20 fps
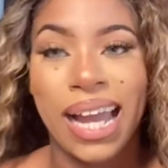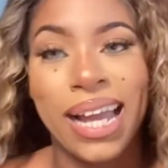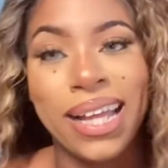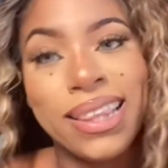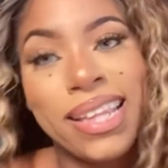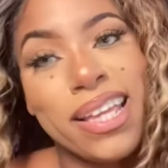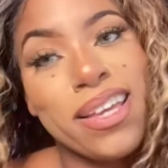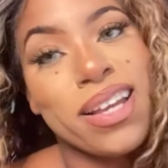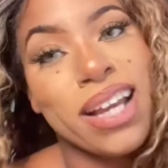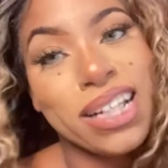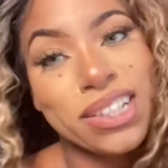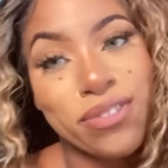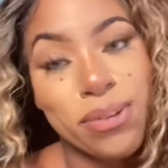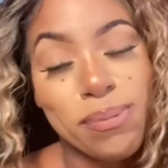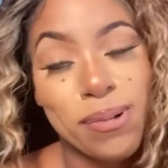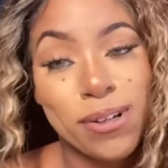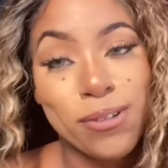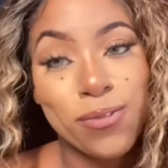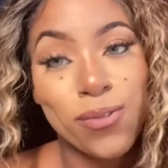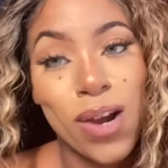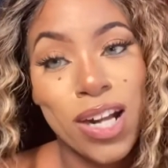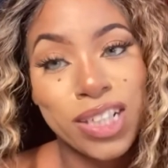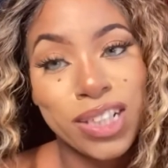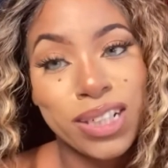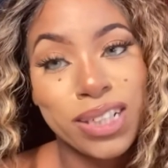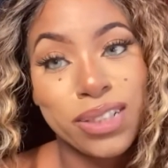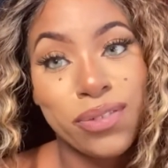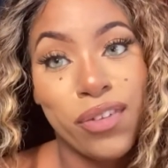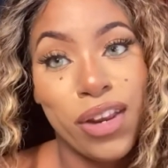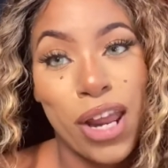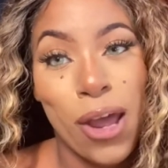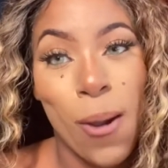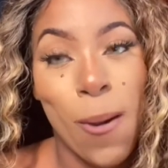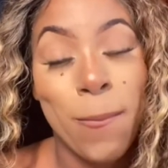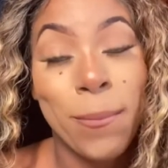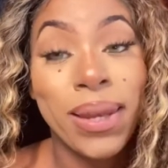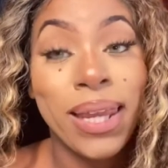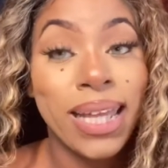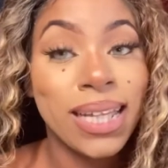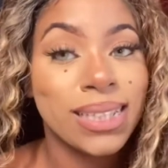And thank you guys for watching this video.
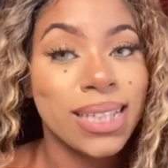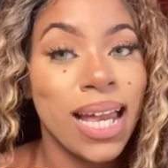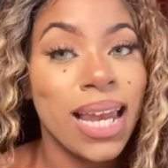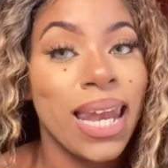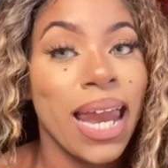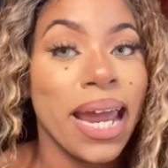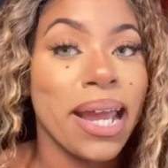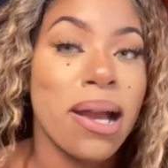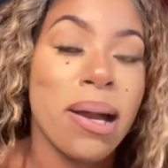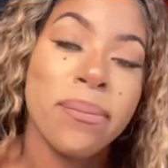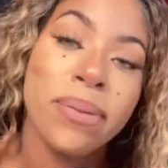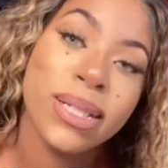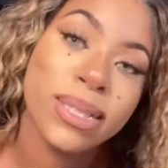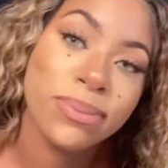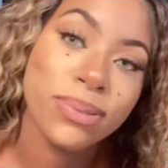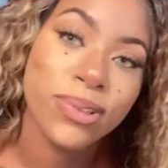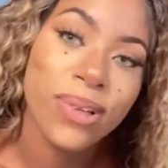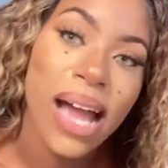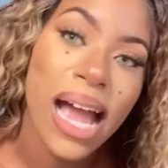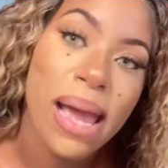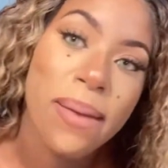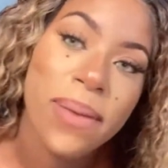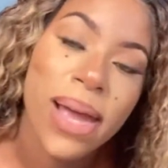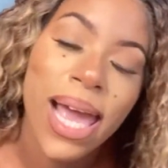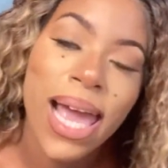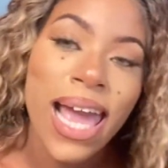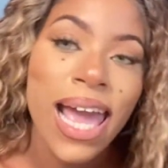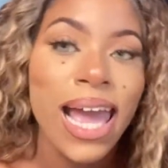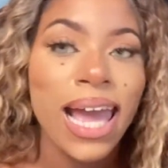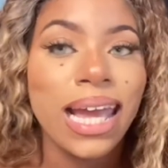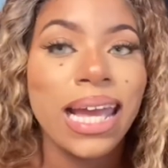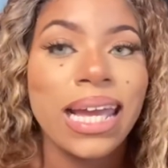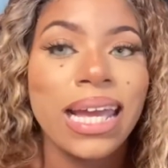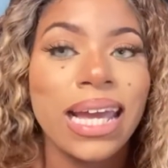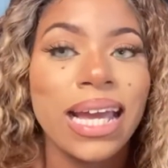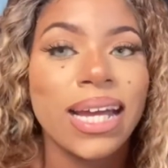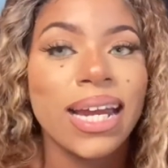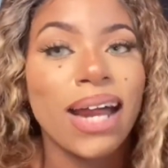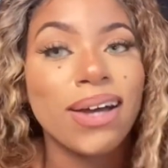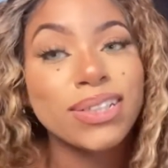Please like, comment, subscribe, and
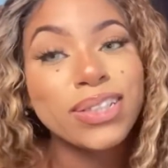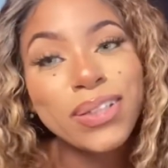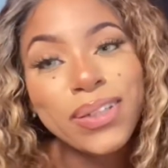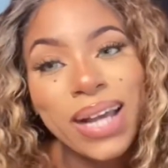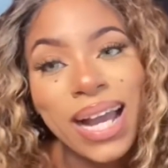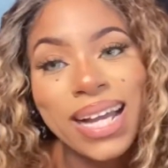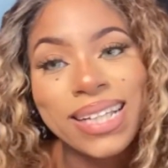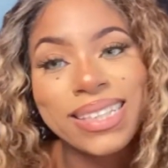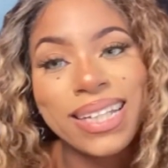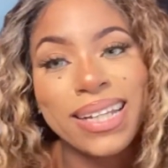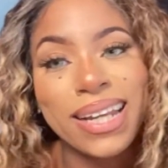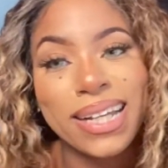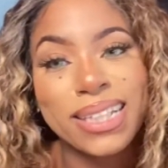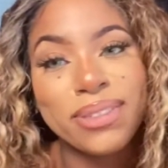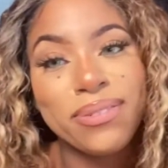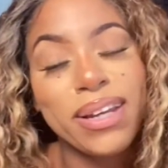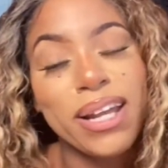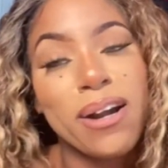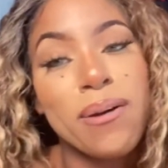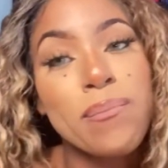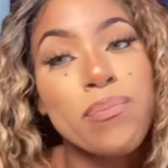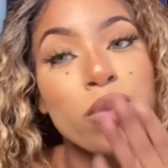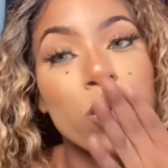I'll see you guys in the next video.